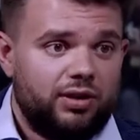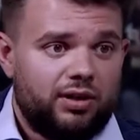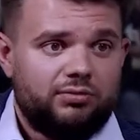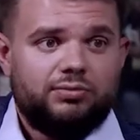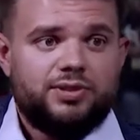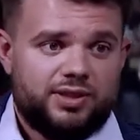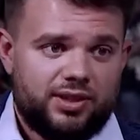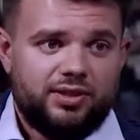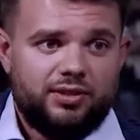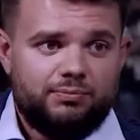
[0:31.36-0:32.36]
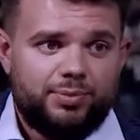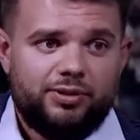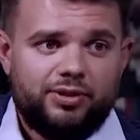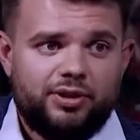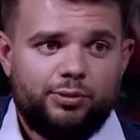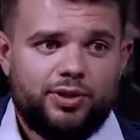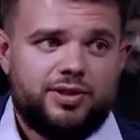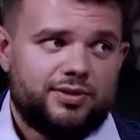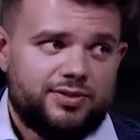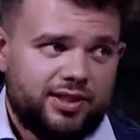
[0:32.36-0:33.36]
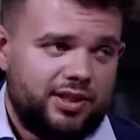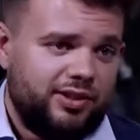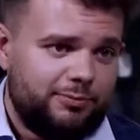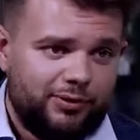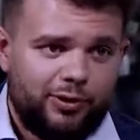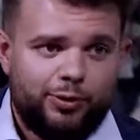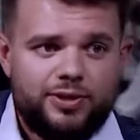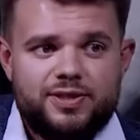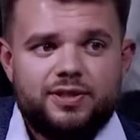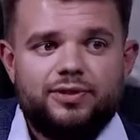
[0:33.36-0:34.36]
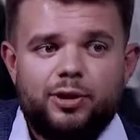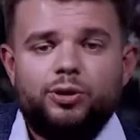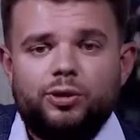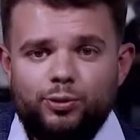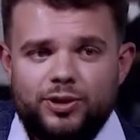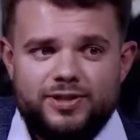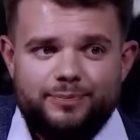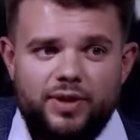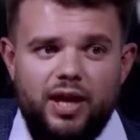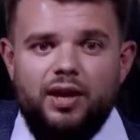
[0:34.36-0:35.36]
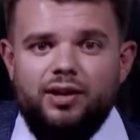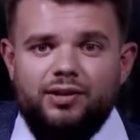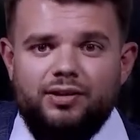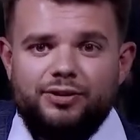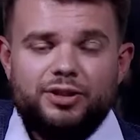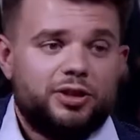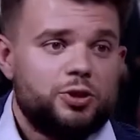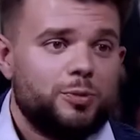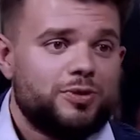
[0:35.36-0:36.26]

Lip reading: We have two stands today. The first one is in the Pavilion C, inside.